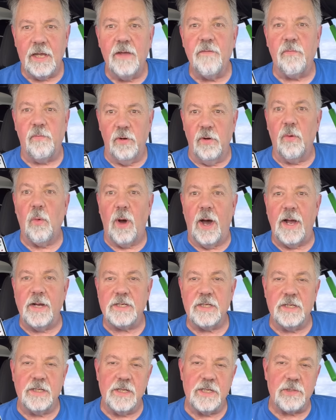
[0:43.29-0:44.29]
If we are
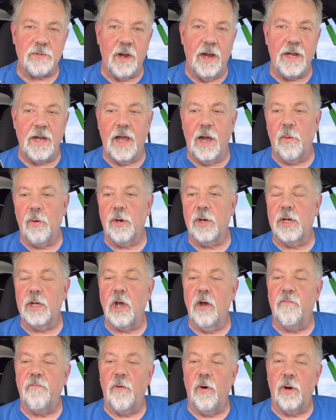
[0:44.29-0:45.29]
watching this right now, we're gonna
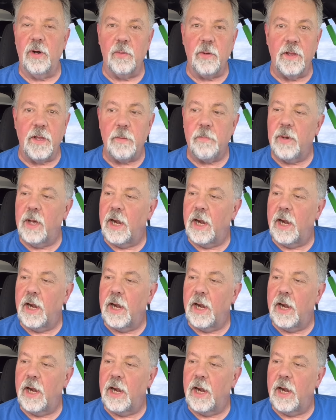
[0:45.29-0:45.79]
go forward with it.